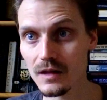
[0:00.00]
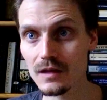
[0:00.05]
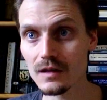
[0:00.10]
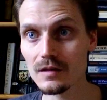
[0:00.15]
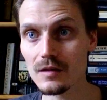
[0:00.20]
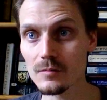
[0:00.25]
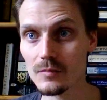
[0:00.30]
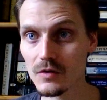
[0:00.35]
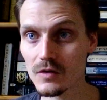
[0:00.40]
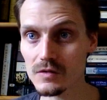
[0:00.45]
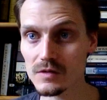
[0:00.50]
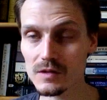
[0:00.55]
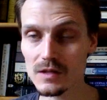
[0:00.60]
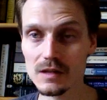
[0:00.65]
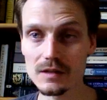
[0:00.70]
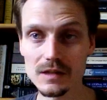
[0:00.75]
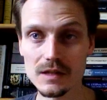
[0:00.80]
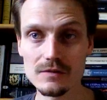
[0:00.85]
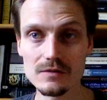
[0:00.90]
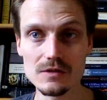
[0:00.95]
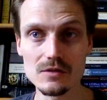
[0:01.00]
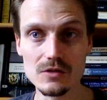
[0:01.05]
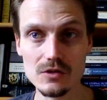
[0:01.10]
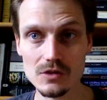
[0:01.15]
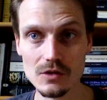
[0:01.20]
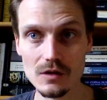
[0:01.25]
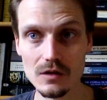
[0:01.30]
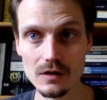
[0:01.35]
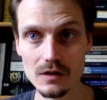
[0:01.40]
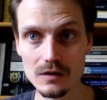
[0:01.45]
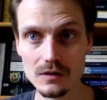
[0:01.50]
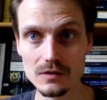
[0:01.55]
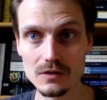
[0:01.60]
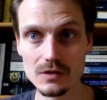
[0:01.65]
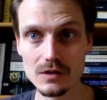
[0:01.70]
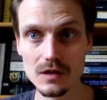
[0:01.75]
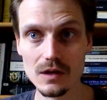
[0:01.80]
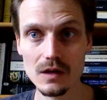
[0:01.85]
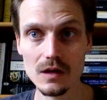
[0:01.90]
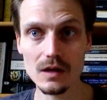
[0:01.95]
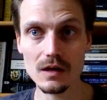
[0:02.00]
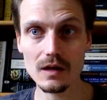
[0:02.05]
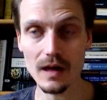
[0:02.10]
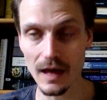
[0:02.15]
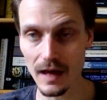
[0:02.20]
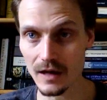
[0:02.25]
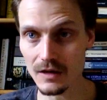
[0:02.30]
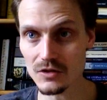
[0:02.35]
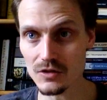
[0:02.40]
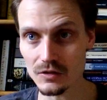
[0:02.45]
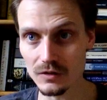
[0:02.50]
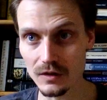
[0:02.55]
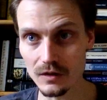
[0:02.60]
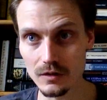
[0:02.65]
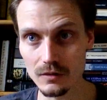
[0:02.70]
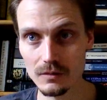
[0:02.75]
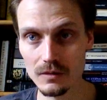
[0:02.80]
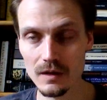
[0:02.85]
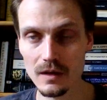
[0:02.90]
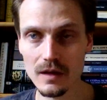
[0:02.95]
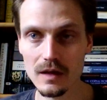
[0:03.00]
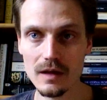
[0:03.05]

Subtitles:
And the person he leaves in charge, Angelo,